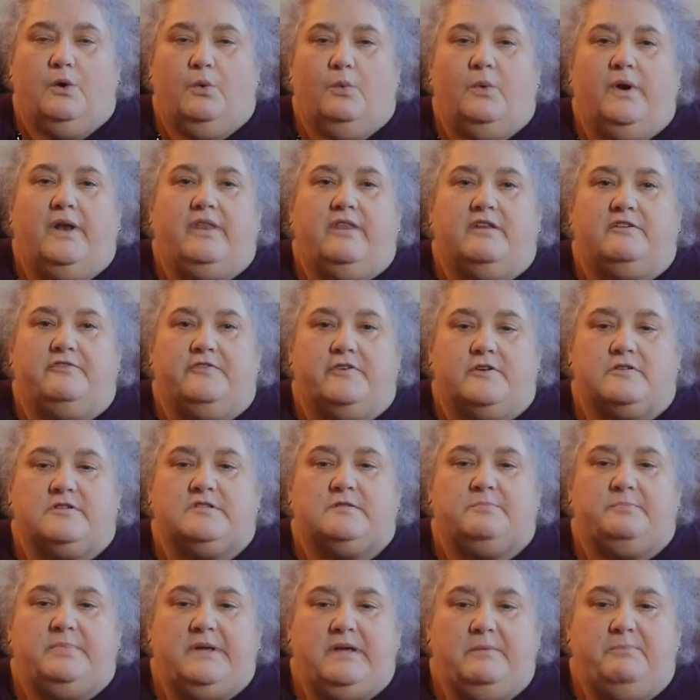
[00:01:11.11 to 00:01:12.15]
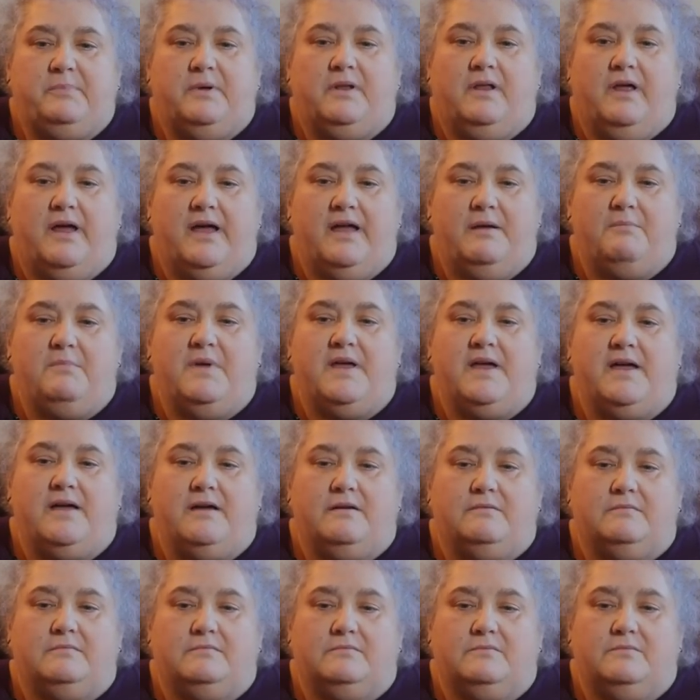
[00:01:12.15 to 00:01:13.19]
One of the first people I
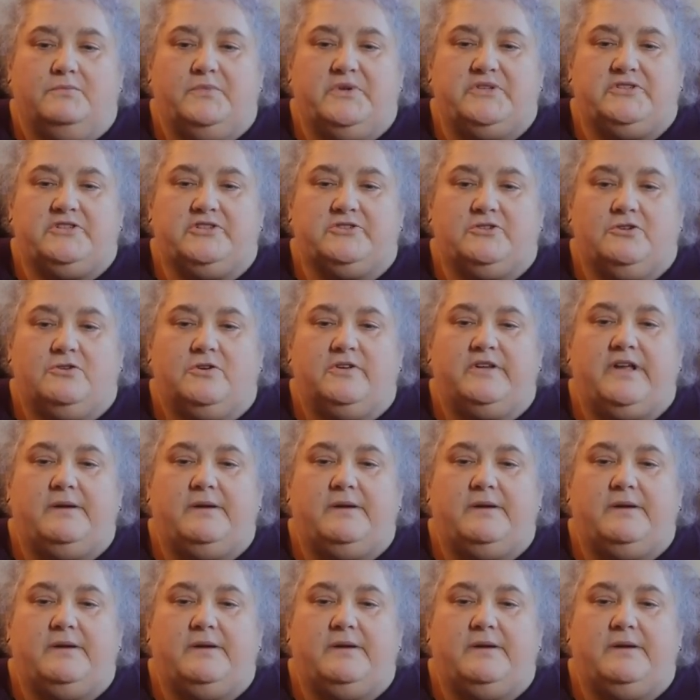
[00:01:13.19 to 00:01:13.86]
met was this girl